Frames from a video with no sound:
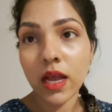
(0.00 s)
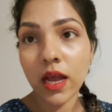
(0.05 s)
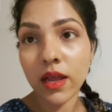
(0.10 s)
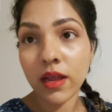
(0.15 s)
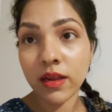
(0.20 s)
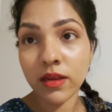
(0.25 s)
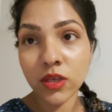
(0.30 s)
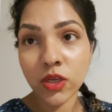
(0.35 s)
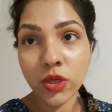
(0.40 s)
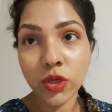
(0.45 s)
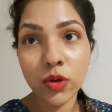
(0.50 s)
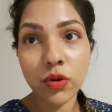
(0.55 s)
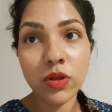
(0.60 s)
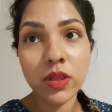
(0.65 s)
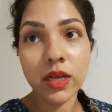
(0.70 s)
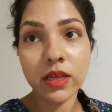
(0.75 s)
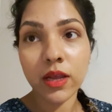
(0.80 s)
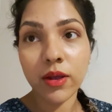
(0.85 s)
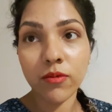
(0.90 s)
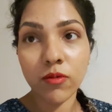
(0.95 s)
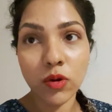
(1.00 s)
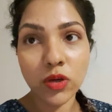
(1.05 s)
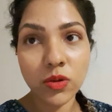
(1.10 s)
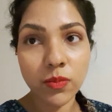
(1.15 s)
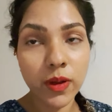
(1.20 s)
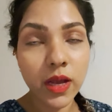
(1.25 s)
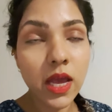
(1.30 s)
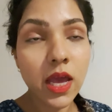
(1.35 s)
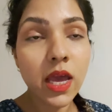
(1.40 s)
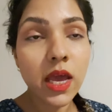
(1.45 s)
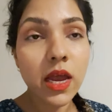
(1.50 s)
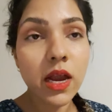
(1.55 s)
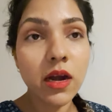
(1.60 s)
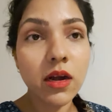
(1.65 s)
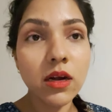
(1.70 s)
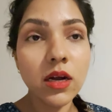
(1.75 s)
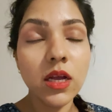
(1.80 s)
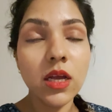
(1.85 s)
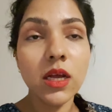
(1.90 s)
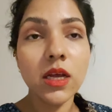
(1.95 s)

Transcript: I ensure that I wash my hair